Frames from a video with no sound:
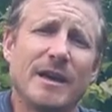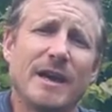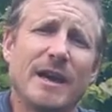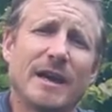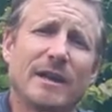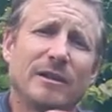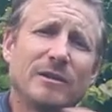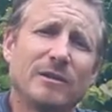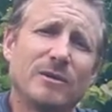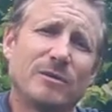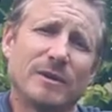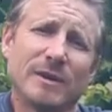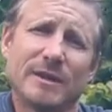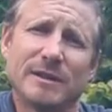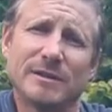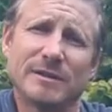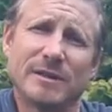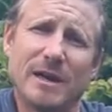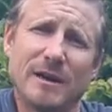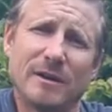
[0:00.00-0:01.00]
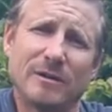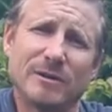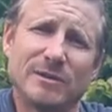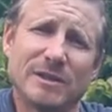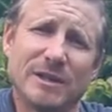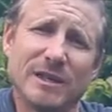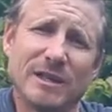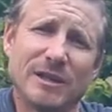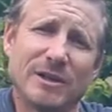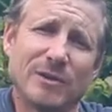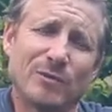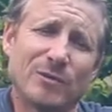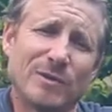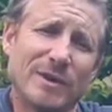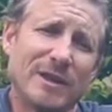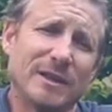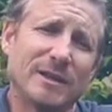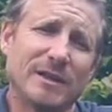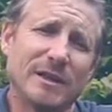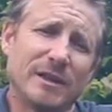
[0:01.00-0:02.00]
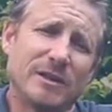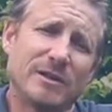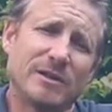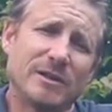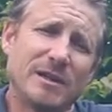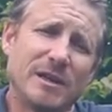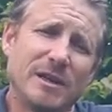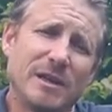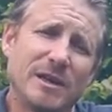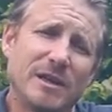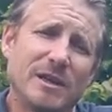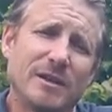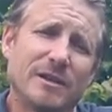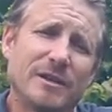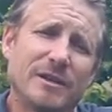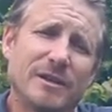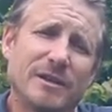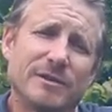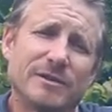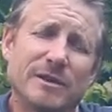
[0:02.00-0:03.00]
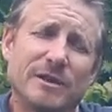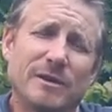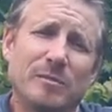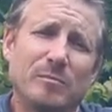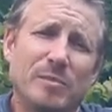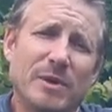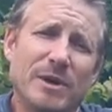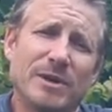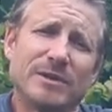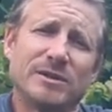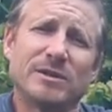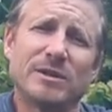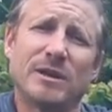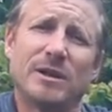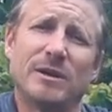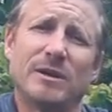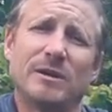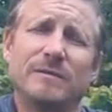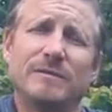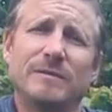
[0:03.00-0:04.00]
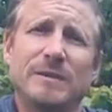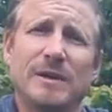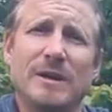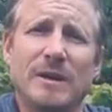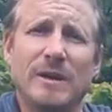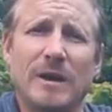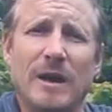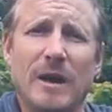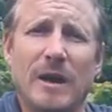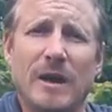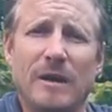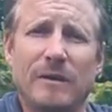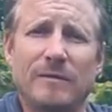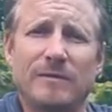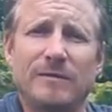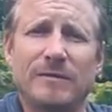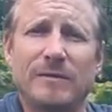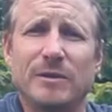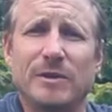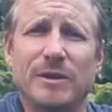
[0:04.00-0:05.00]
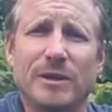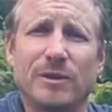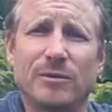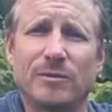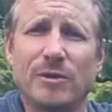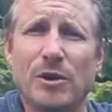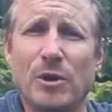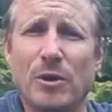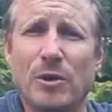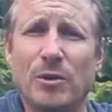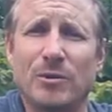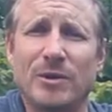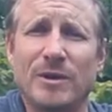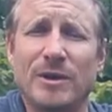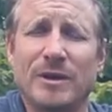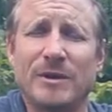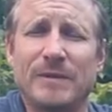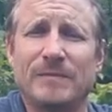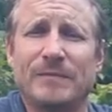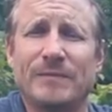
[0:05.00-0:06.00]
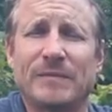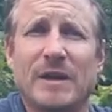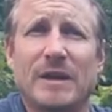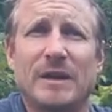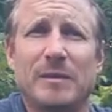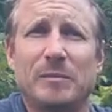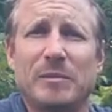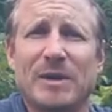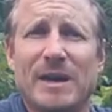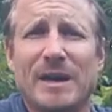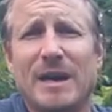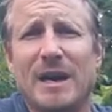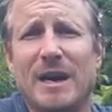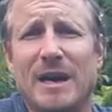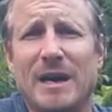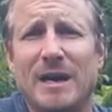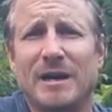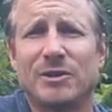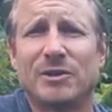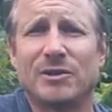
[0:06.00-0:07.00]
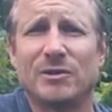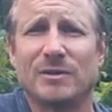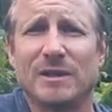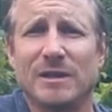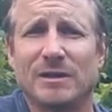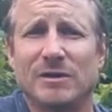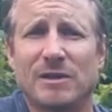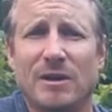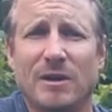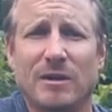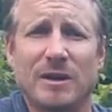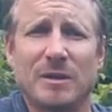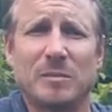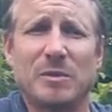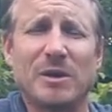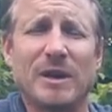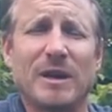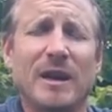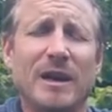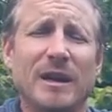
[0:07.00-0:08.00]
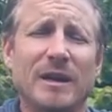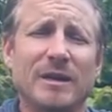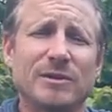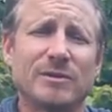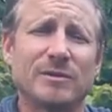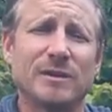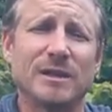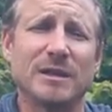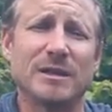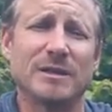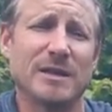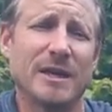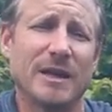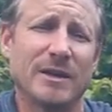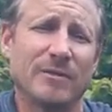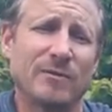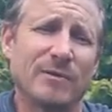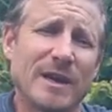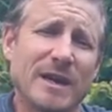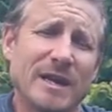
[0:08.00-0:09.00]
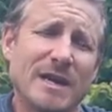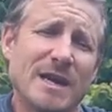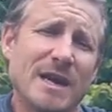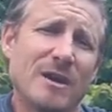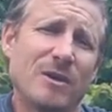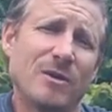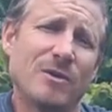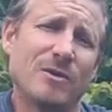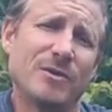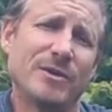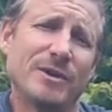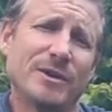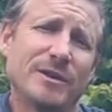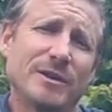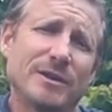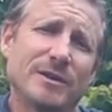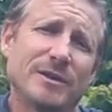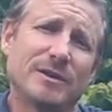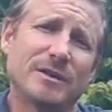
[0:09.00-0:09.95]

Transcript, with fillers: At Lauren's house in Rutledge, there's a bunch of fully grown pecan trees, hardy pecan trees, and right now the